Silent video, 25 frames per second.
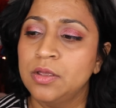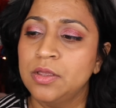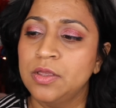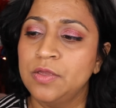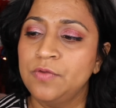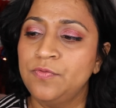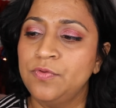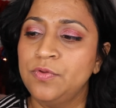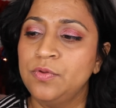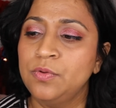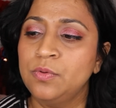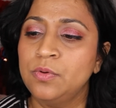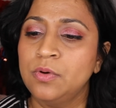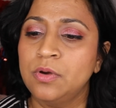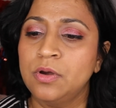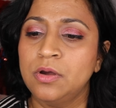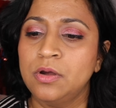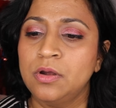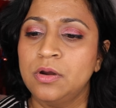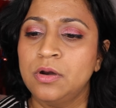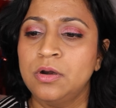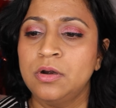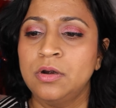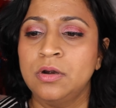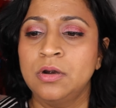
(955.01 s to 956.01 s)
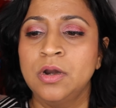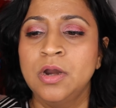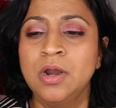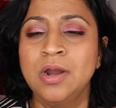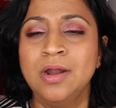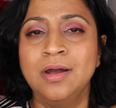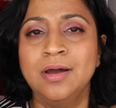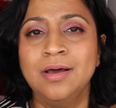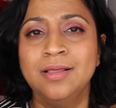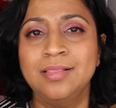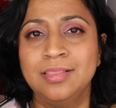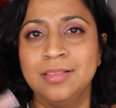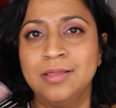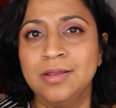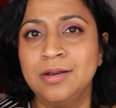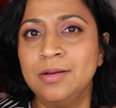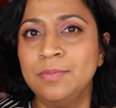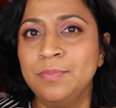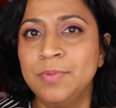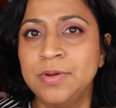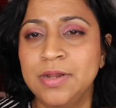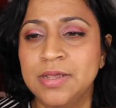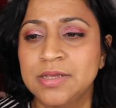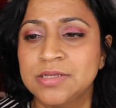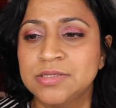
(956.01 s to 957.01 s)
If you are a little
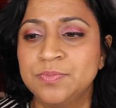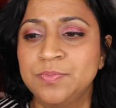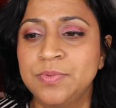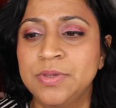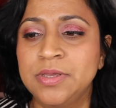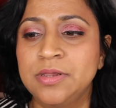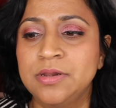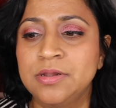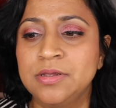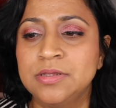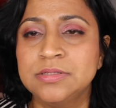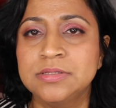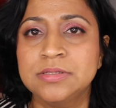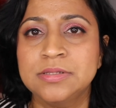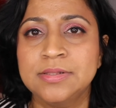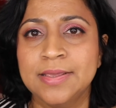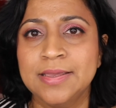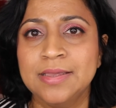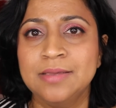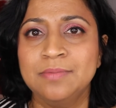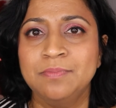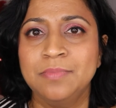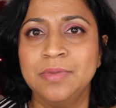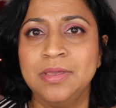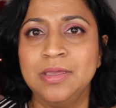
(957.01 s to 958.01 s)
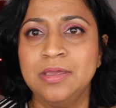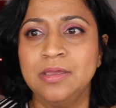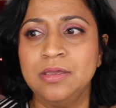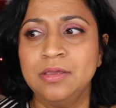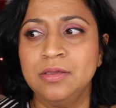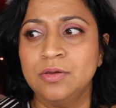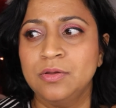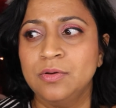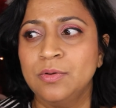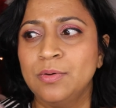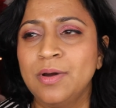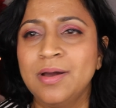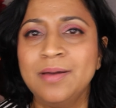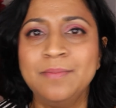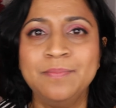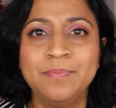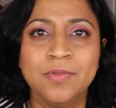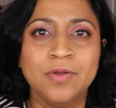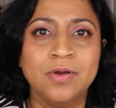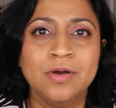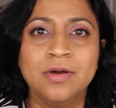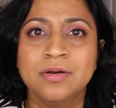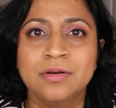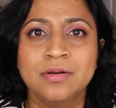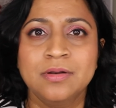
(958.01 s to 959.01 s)
bit experienced like me, I'm
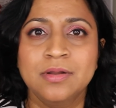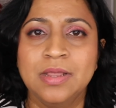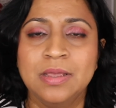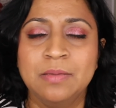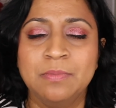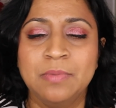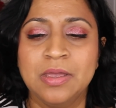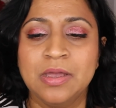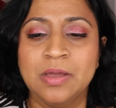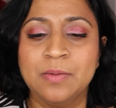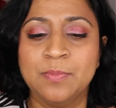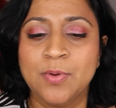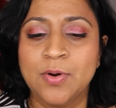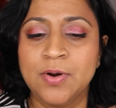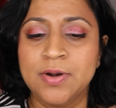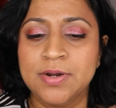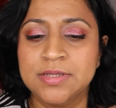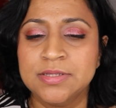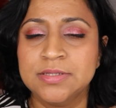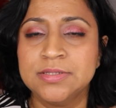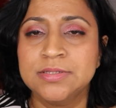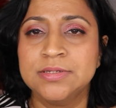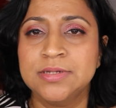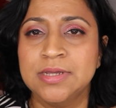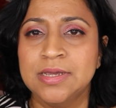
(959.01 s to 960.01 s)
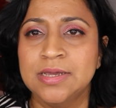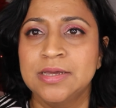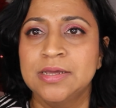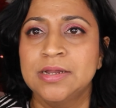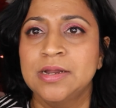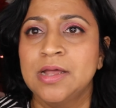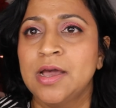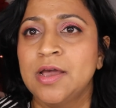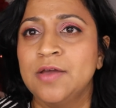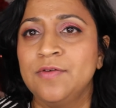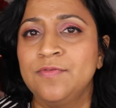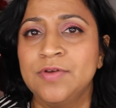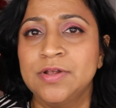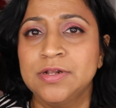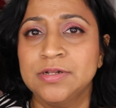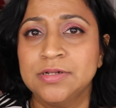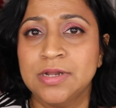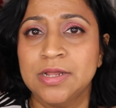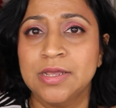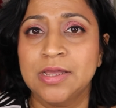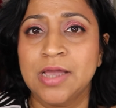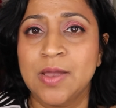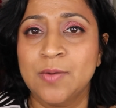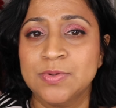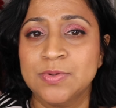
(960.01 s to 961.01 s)
not a makeup artist, and I felt
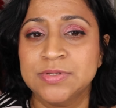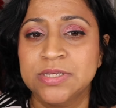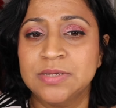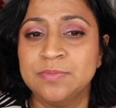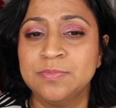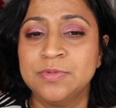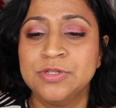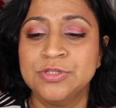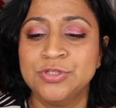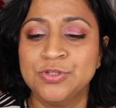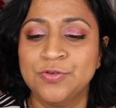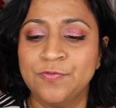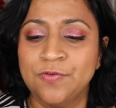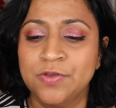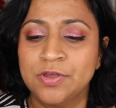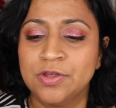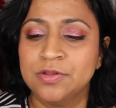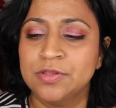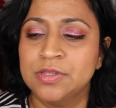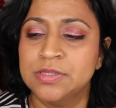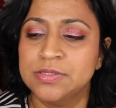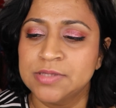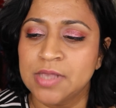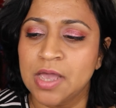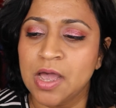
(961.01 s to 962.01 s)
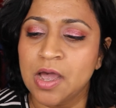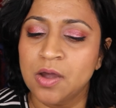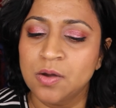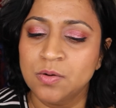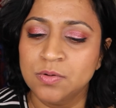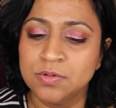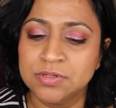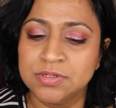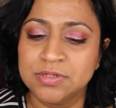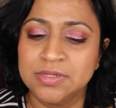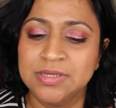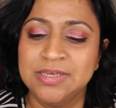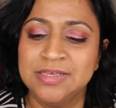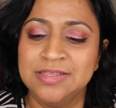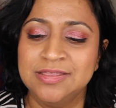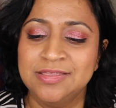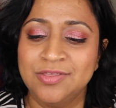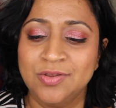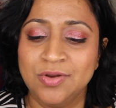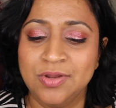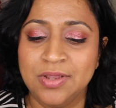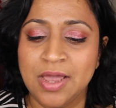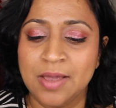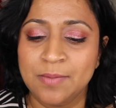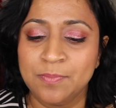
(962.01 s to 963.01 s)
like was able to figure this out in
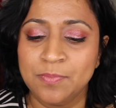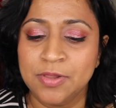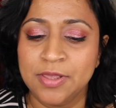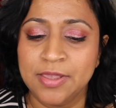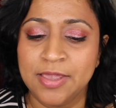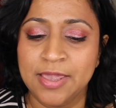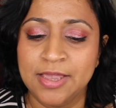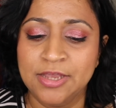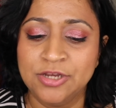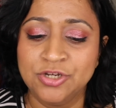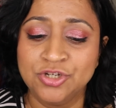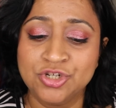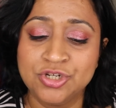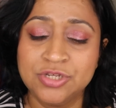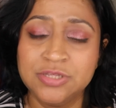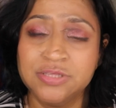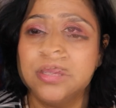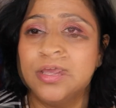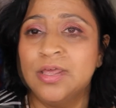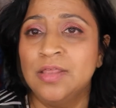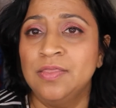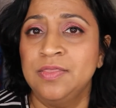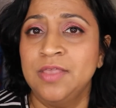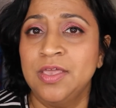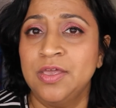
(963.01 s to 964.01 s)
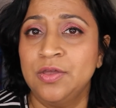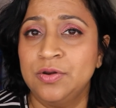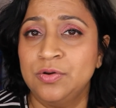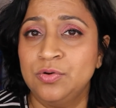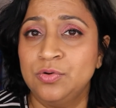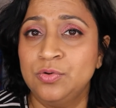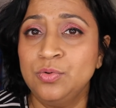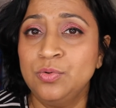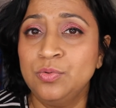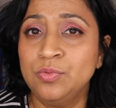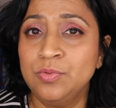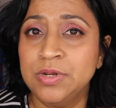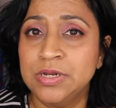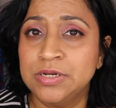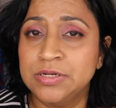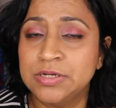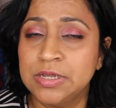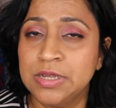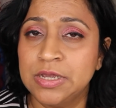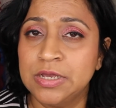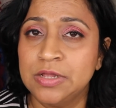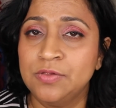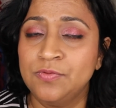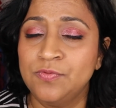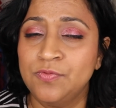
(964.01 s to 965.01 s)
3 applications. They do
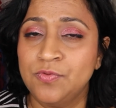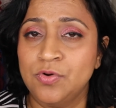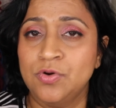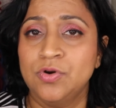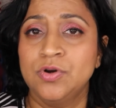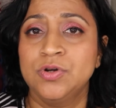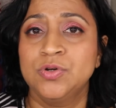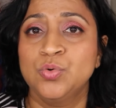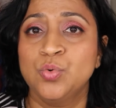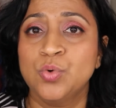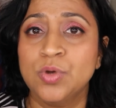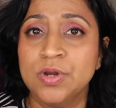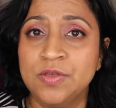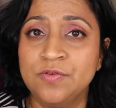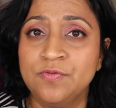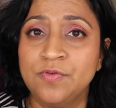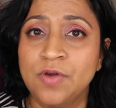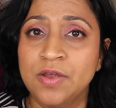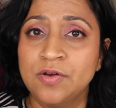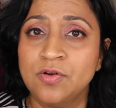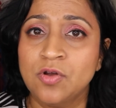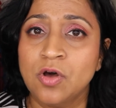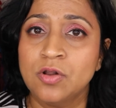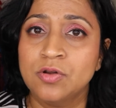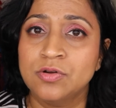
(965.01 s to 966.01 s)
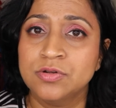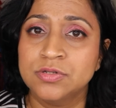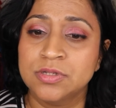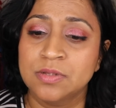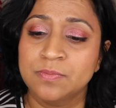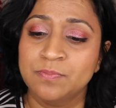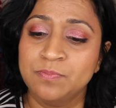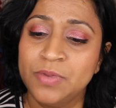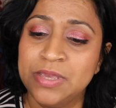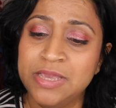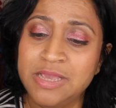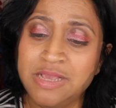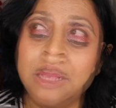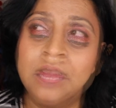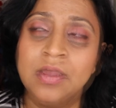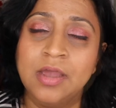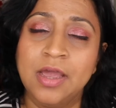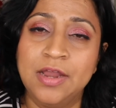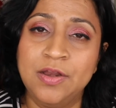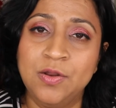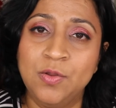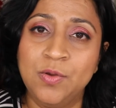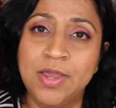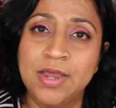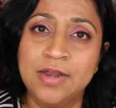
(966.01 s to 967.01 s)
retail for $25 a piece,
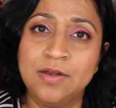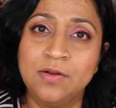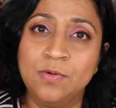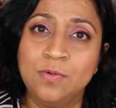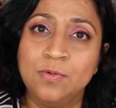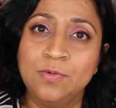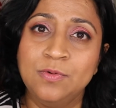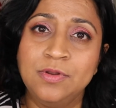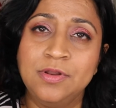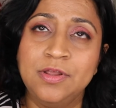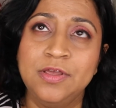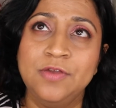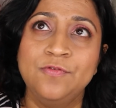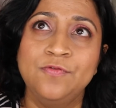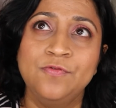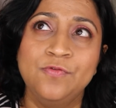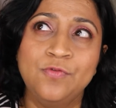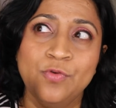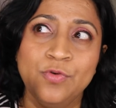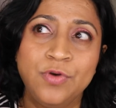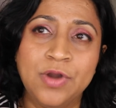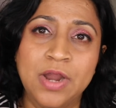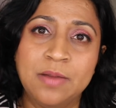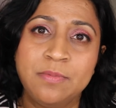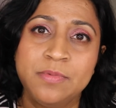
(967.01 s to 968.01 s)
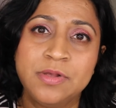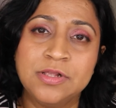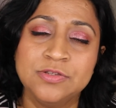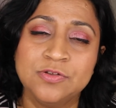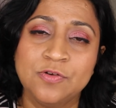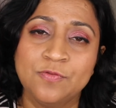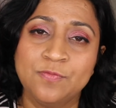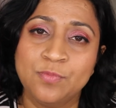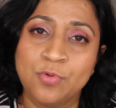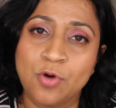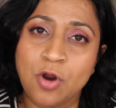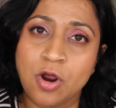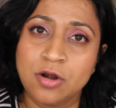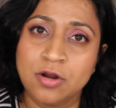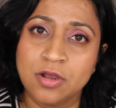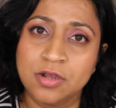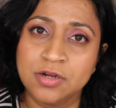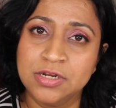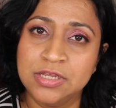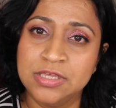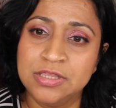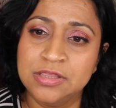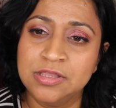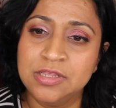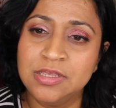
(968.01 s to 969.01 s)
and you get only 4 ml of
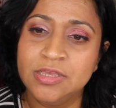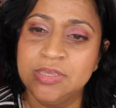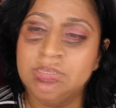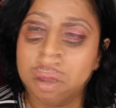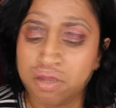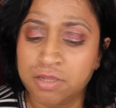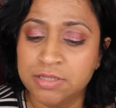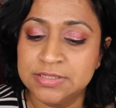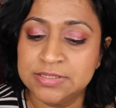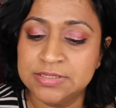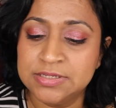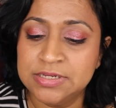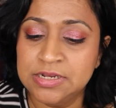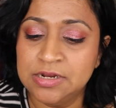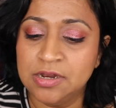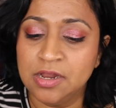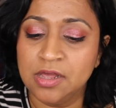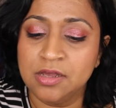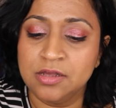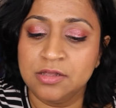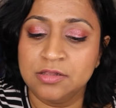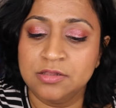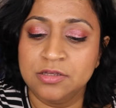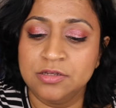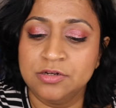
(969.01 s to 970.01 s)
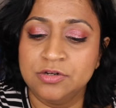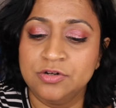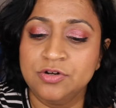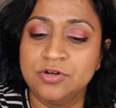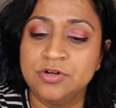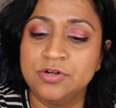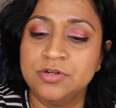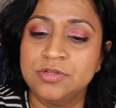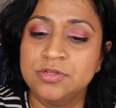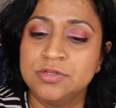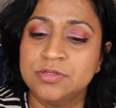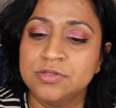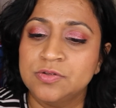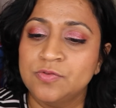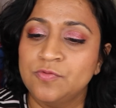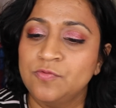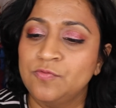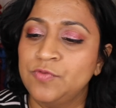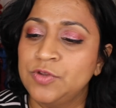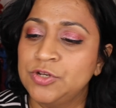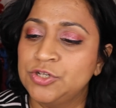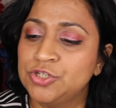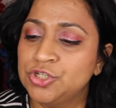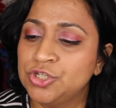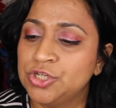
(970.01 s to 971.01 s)
product in these. Stila glitters,
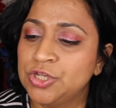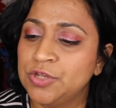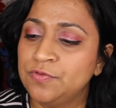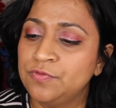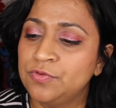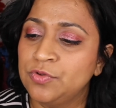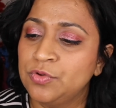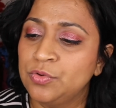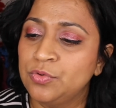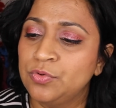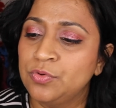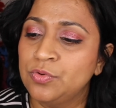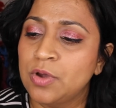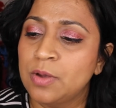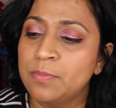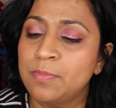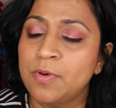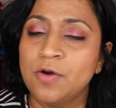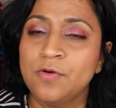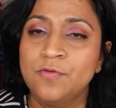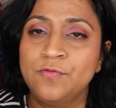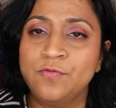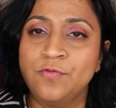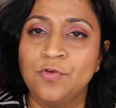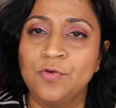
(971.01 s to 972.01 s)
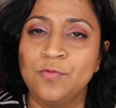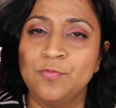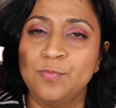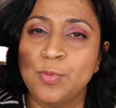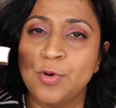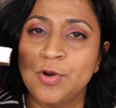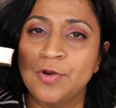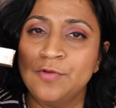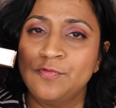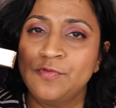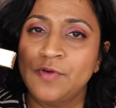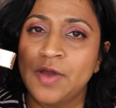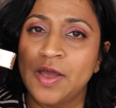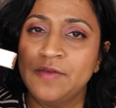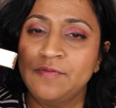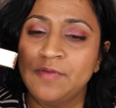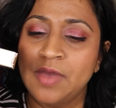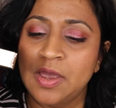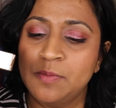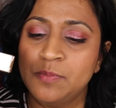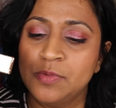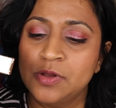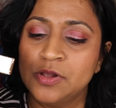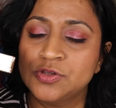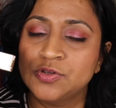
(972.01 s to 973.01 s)
which give you about 4.5
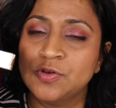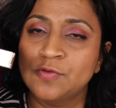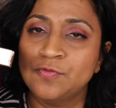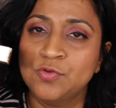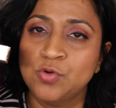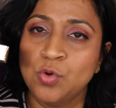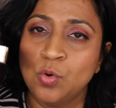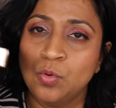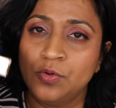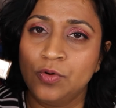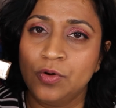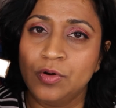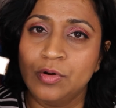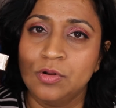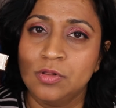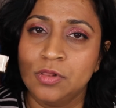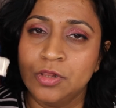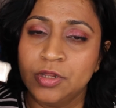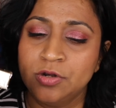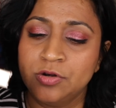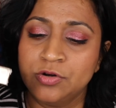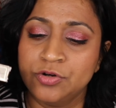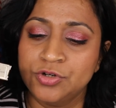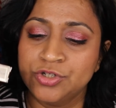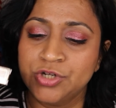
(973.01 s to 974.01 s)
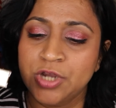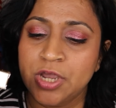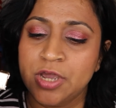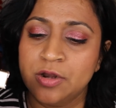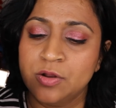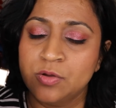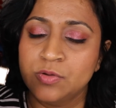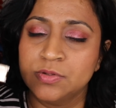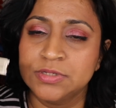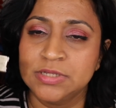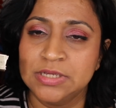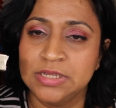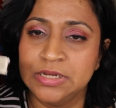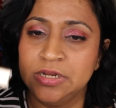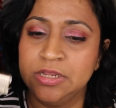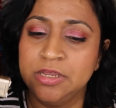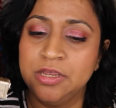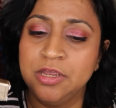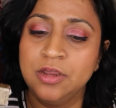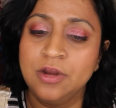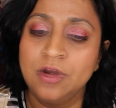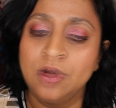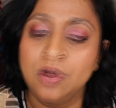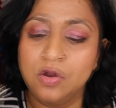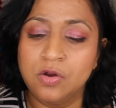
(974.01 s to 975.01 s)
ml of total glitter shadows in
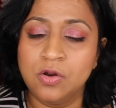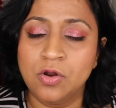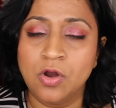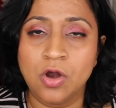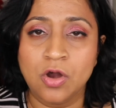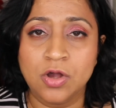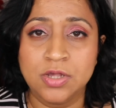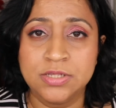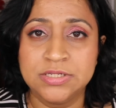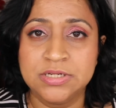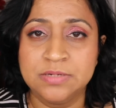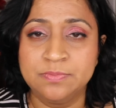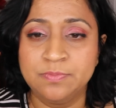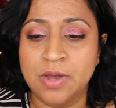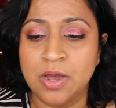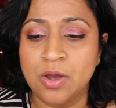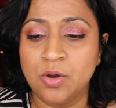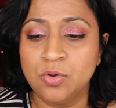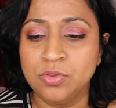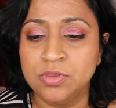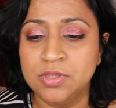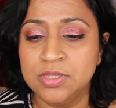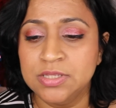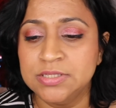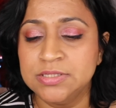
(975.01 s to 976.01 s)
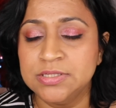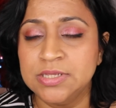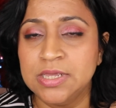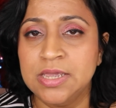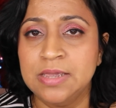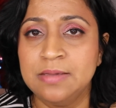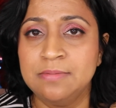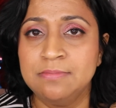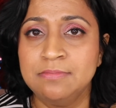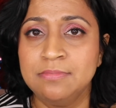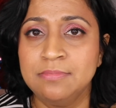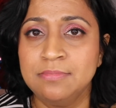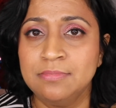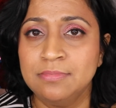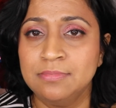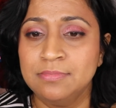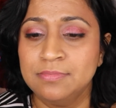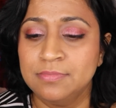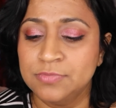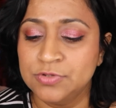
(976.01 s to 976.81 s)
here, cost about the same.